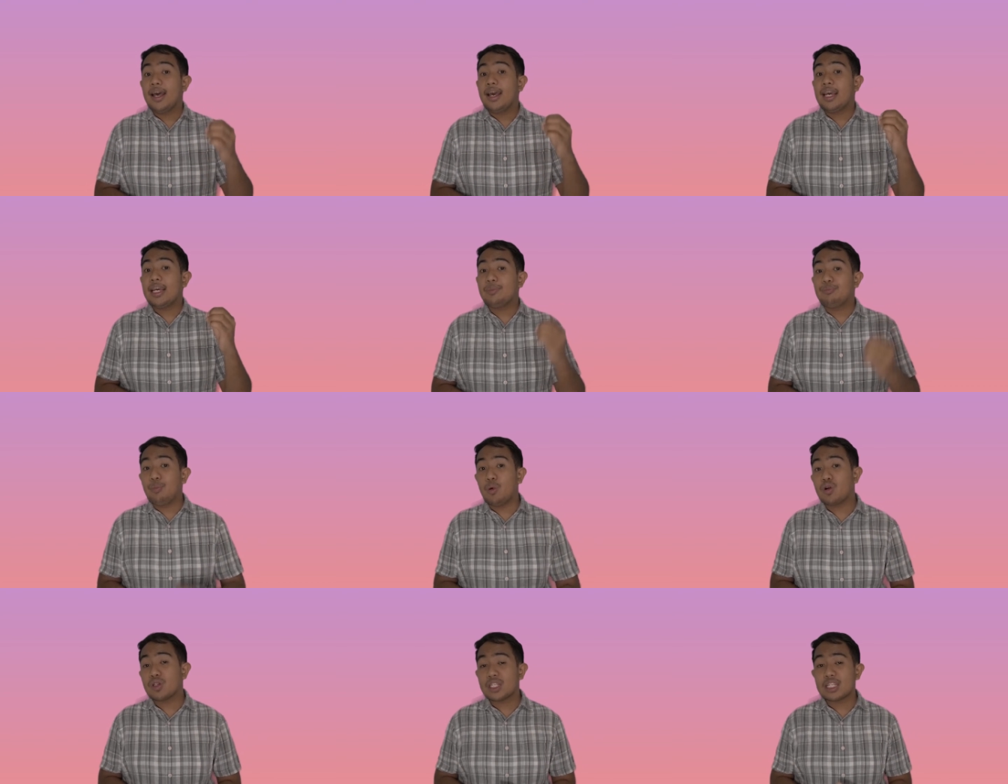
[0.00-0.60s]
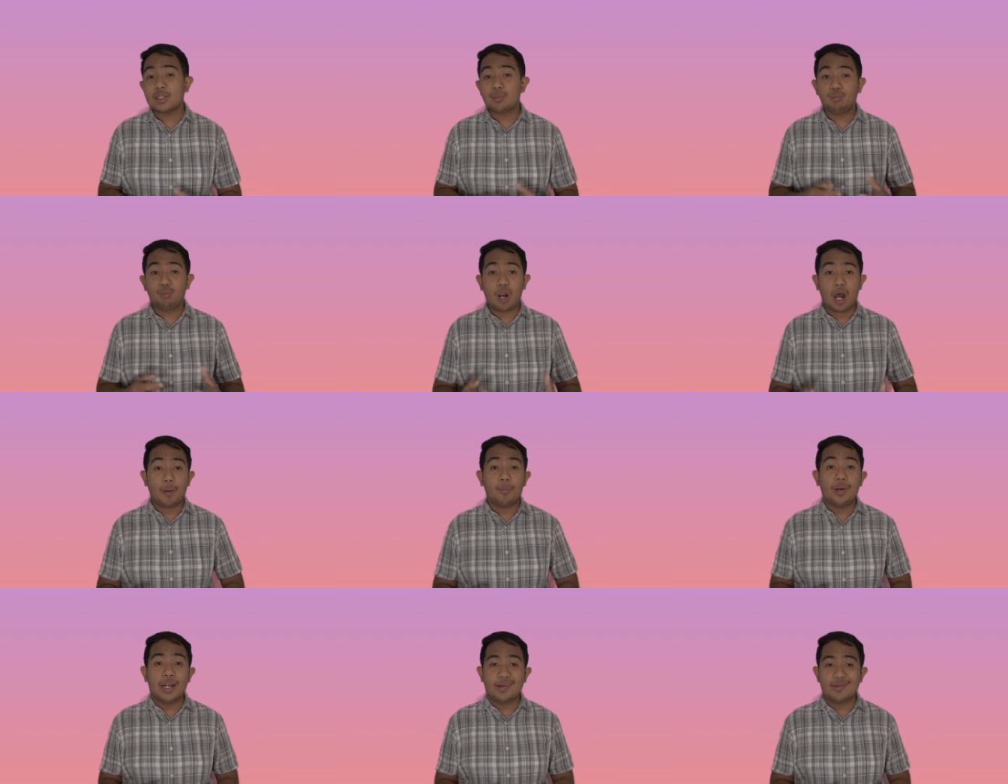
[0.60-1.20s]
it poses
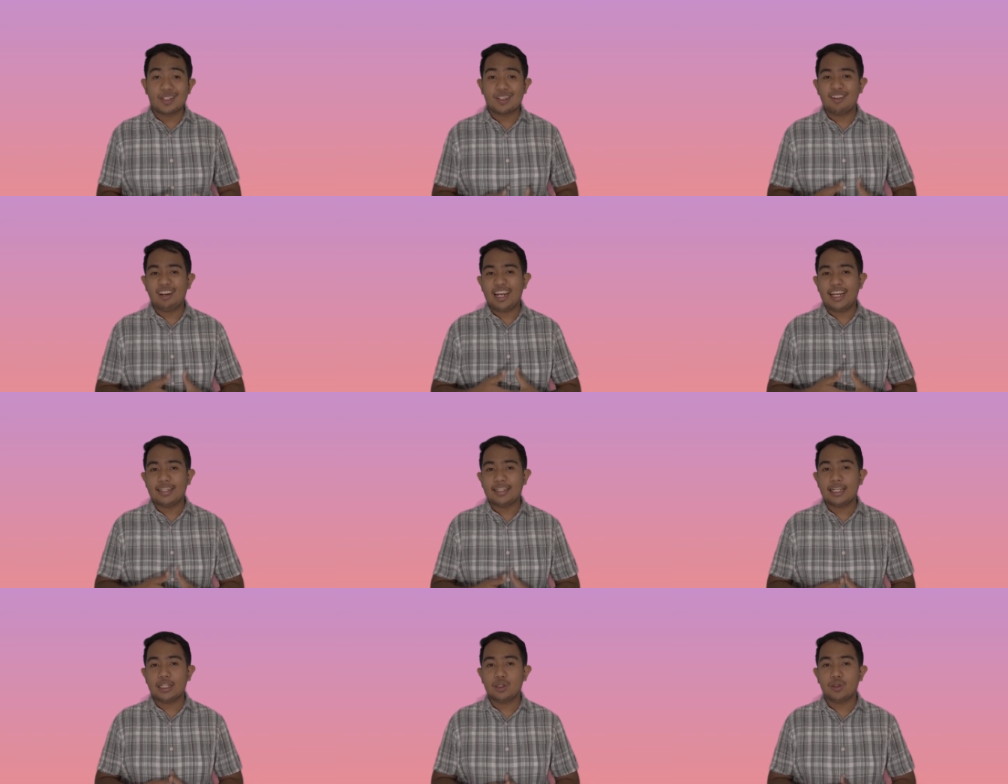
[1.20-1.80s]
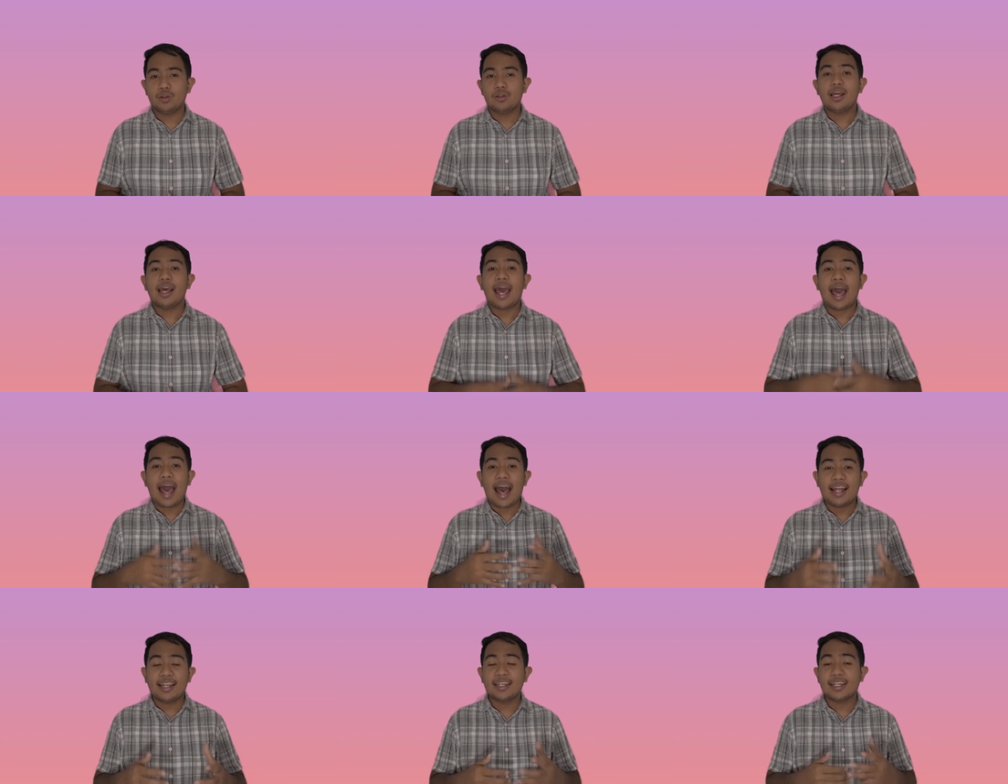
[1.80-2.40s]
problems related to
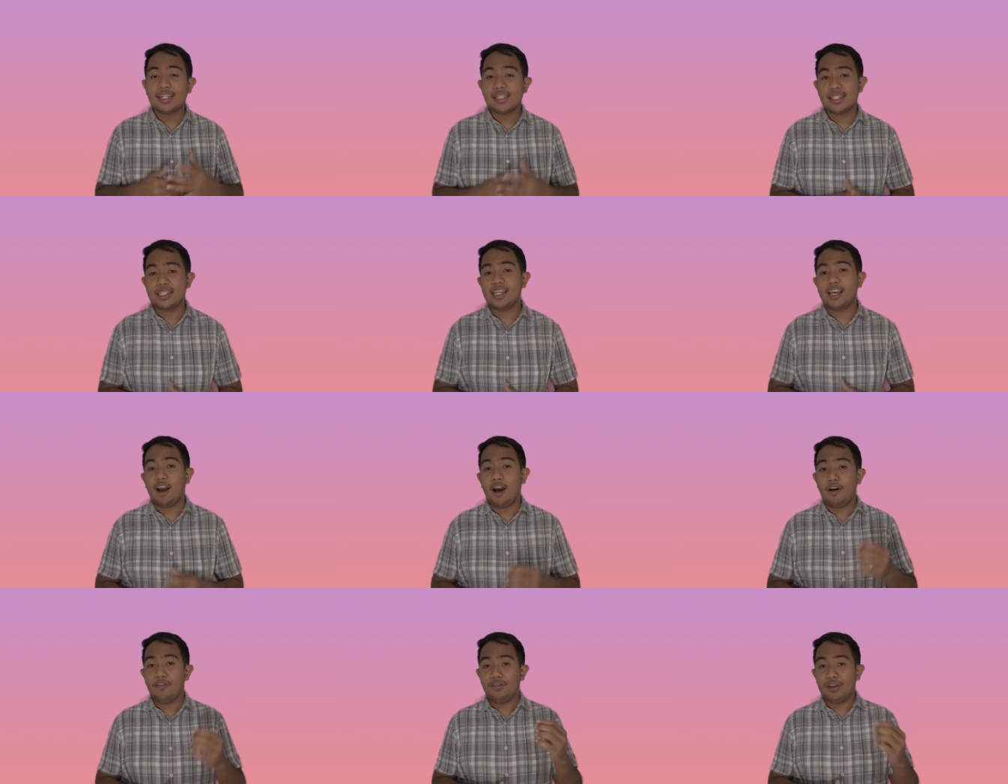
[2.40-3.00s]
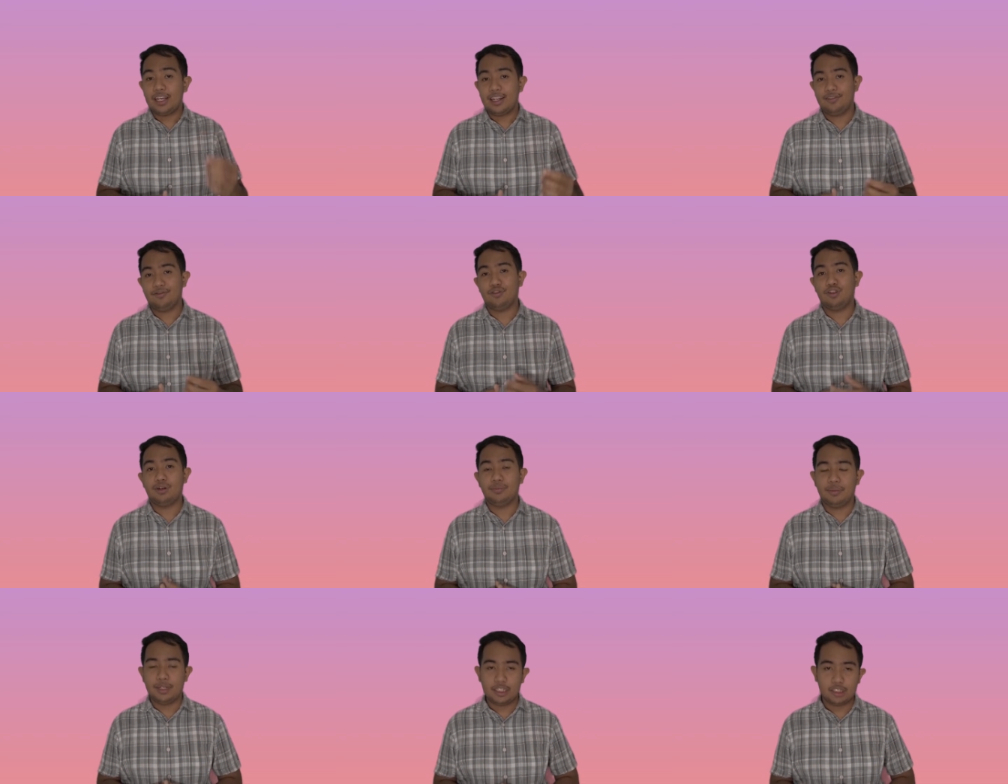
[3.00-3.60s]
the adequacy of
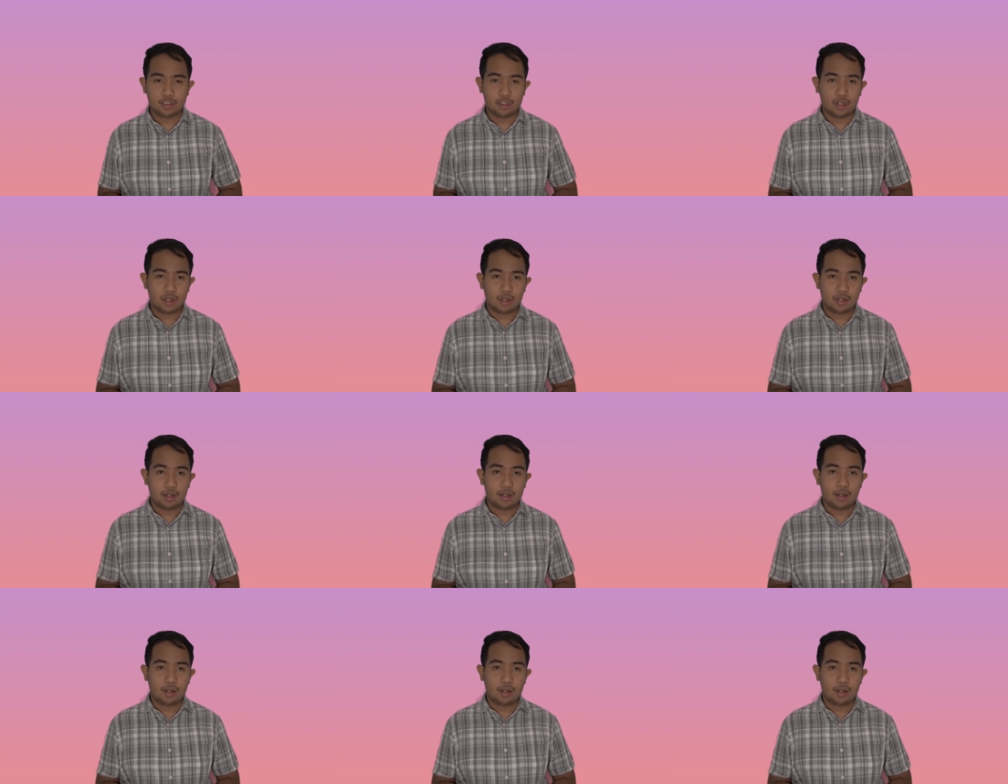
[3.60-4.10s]
information.